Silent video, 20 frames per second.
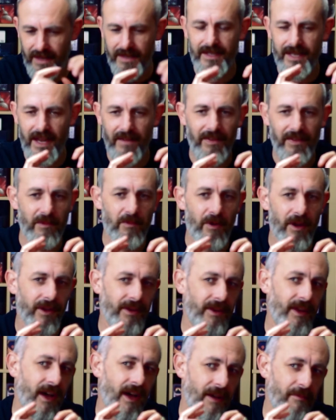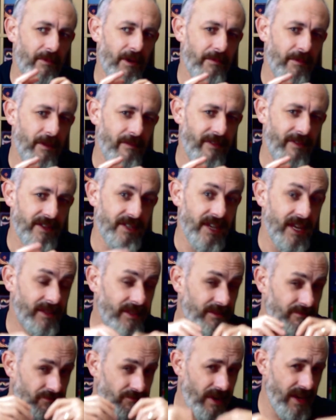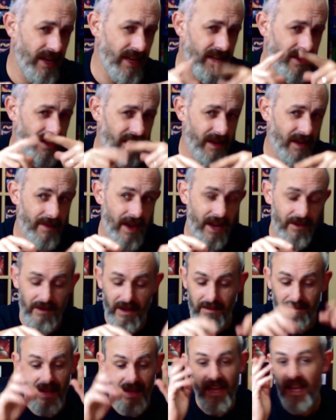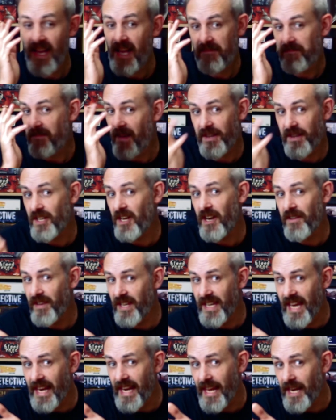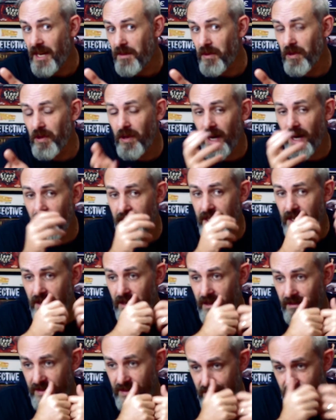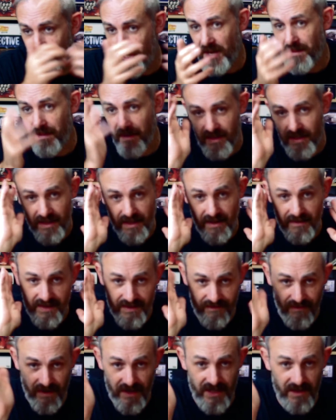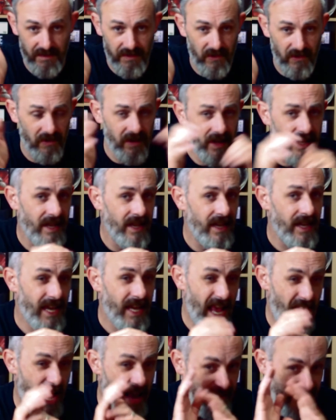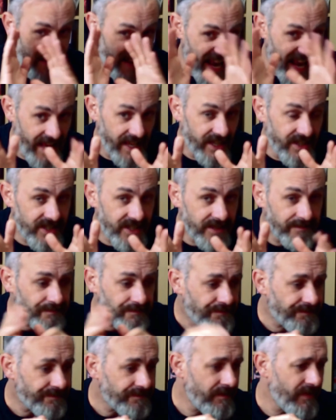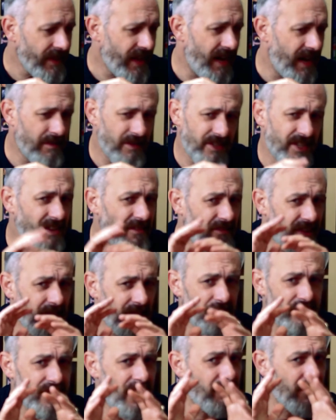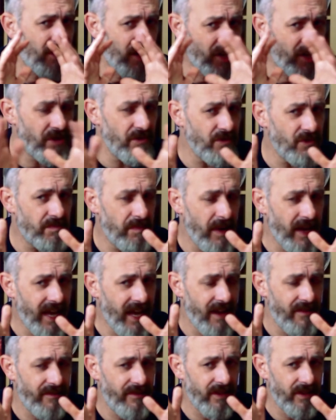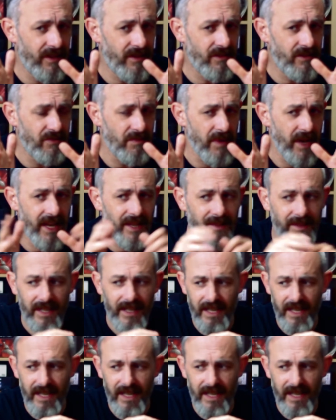definitely one I want to revisit to really kind of get my head around. I don't know if you can get it anymore. I don't know if it's cheap. I don't know if it's reasonable. If it is, because I don't think it was ever a huge big hit for Cool Mini,